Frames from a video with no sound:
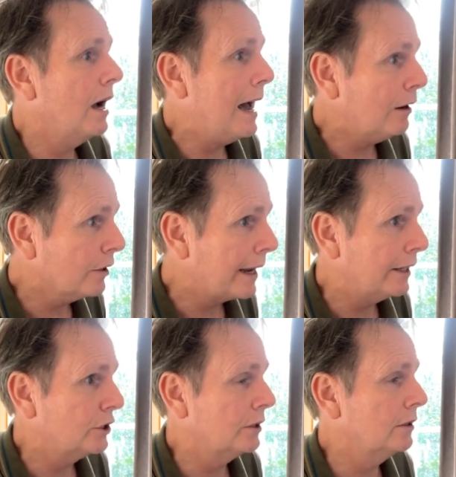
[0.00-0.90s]

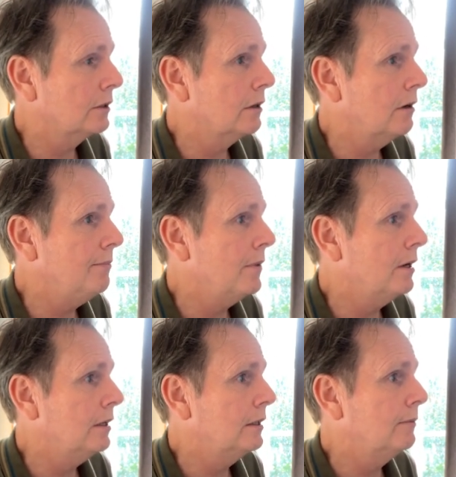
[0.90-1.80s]
alocasia this time,
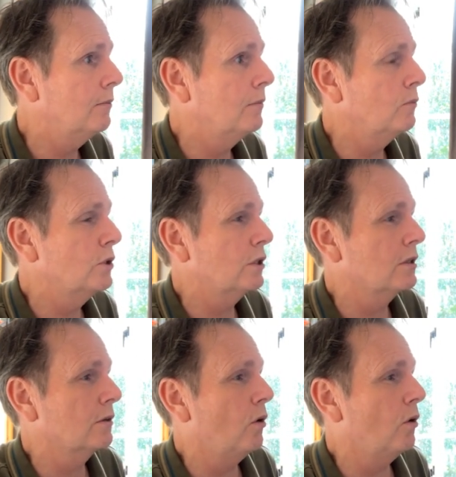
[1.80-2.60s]
which is